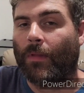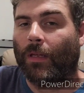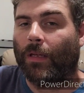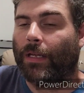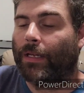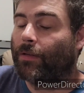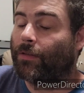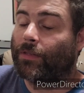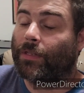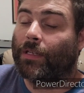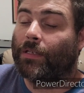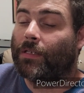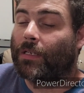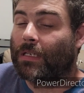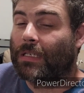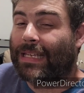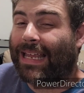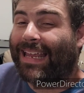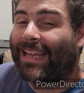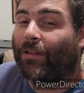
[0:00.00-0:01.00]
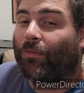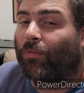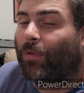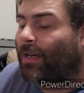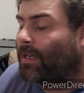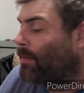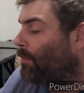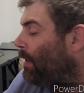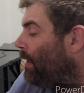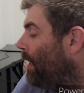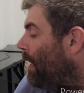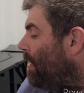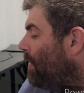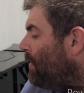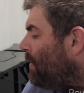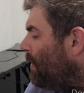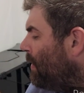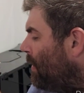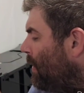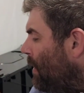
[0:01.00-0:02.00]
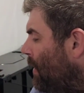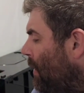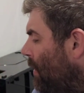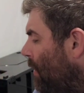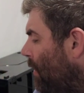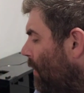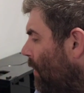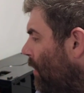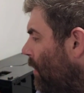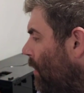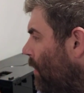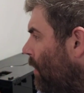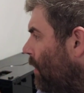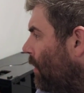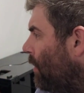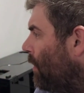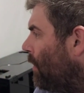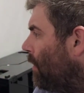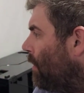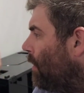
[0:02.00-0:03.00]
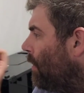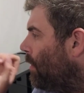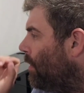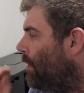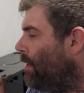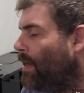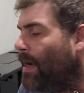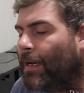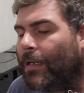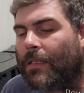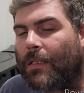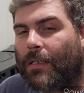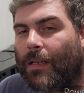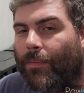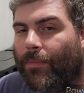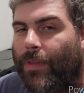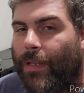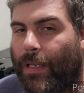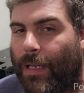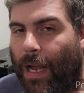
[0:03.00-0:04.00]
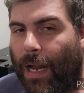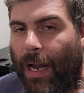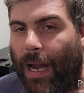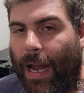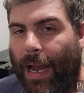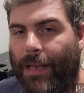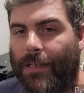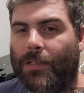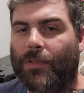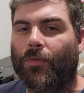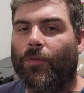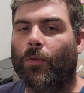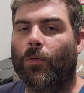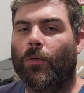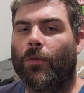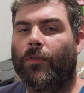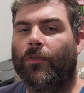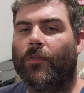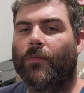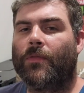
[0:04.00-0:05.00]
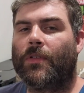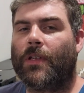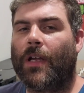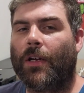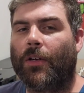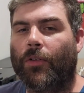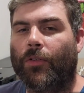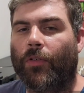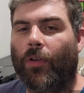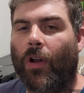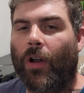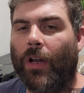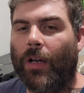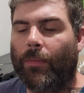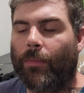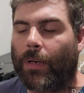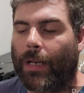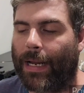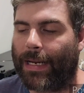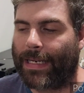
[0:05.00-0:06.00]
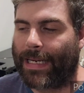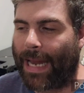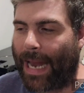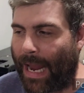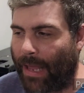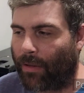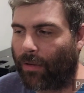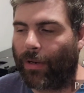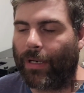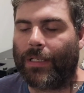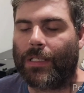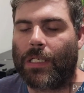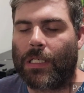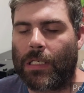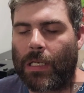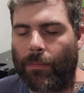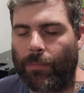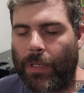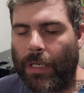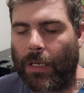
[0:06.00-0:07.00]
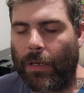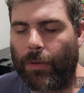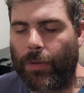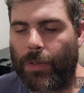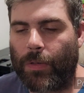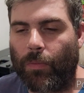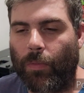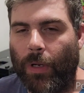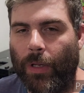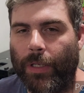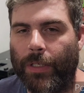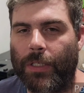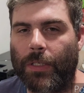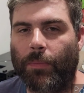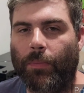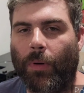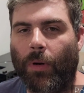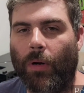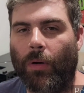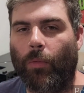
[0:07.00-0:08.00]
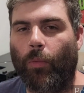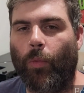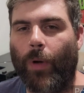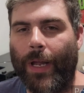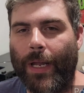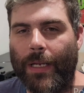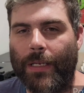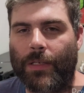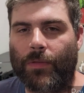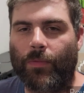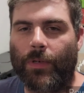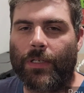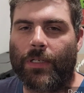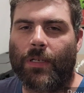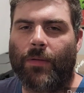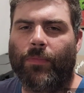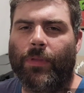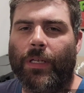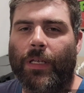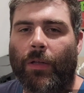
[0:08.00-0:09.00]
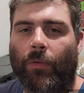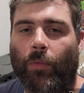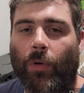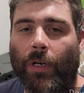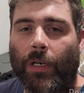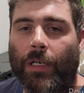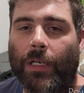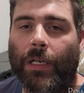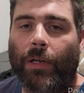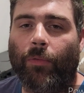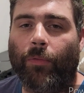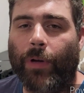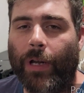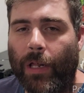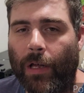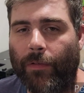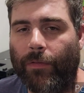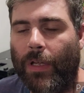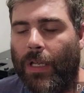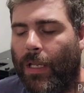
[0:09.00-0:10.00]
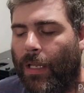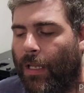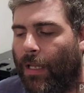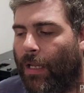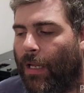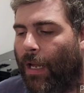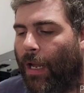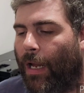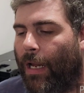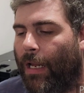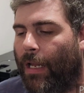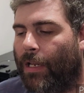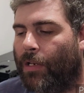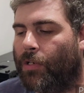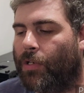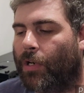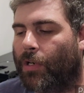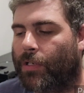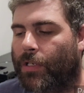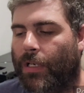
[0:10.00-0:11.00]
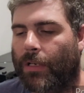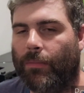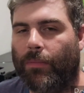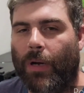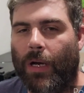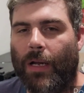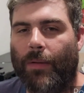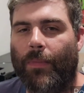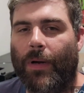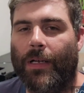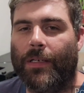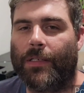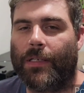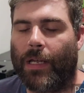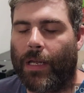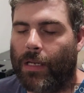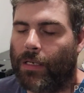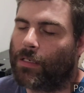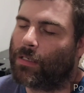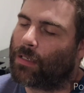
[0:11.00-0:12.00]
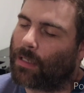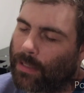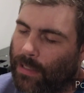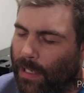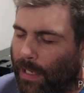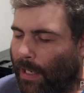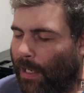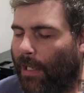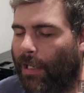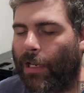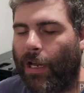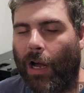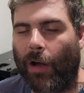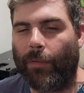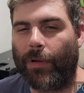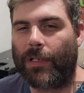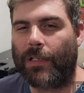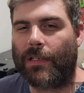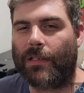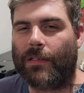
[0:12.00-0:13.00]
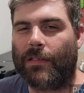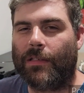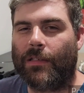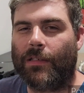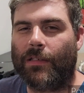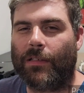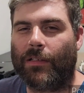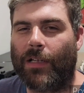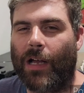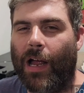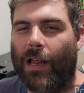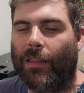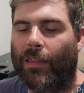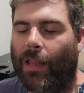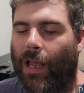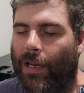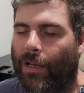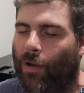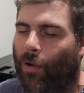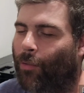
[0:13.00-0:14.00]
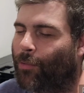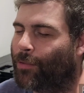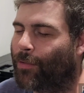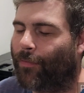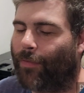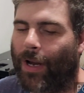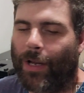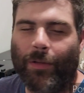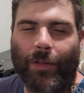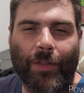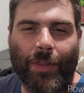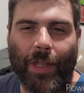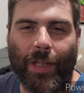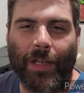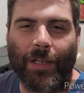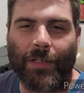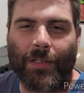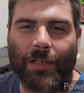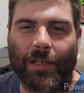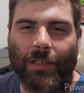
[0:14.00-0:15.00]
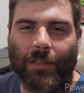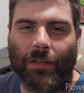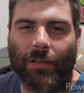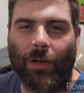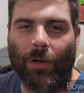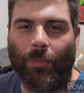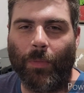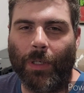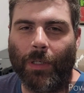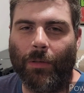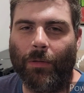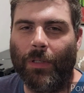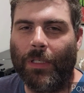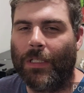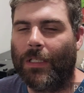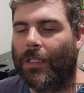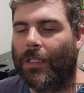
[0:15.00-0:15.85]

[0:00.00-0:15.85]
This is a recommendation. Not something I asked for from Psychotronic, but I gather it's something he was willing to part ways with, something he wanted to get rid of. And judging by my tastes, again, in comics, I like ultraviolet things like Lobo.